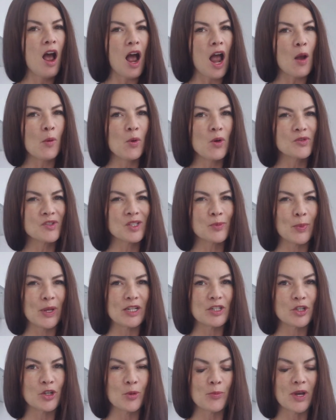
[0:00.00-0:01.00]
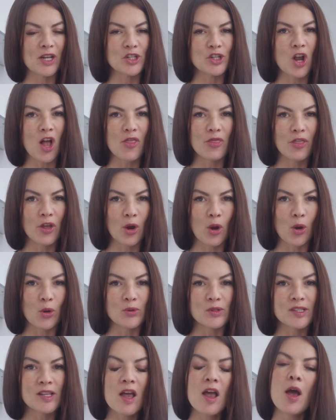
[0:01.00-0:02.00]
I won't speak too much on
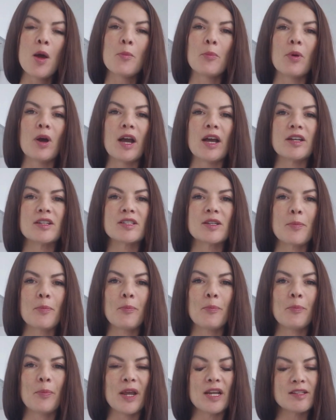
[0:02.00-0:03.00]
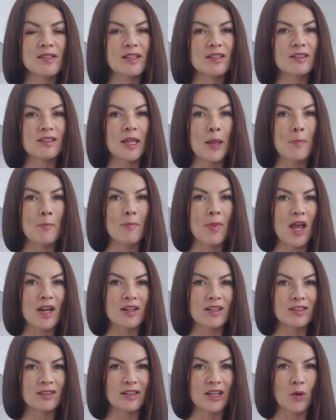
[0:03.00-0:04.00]
those, but basically
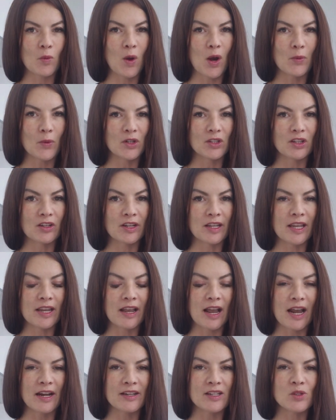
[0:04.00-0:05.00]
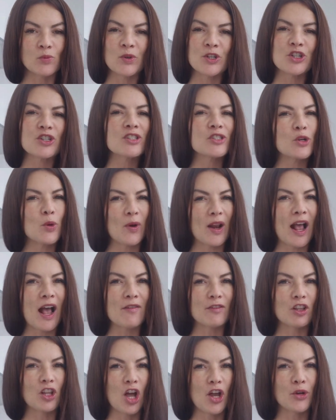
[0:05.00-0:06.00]
medically what we're looking at is we just don't
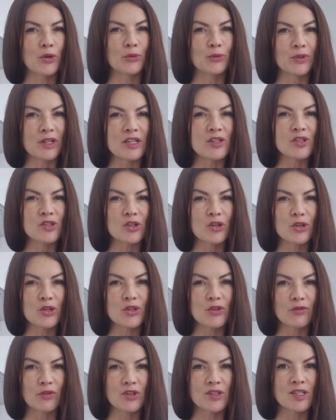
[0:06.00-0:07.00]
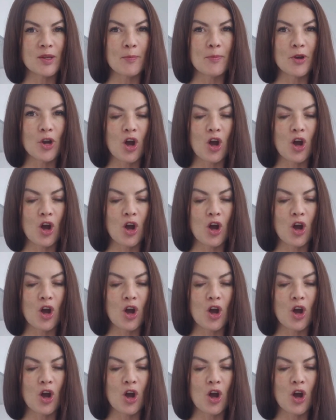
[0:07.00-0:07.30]
have a lot of research for some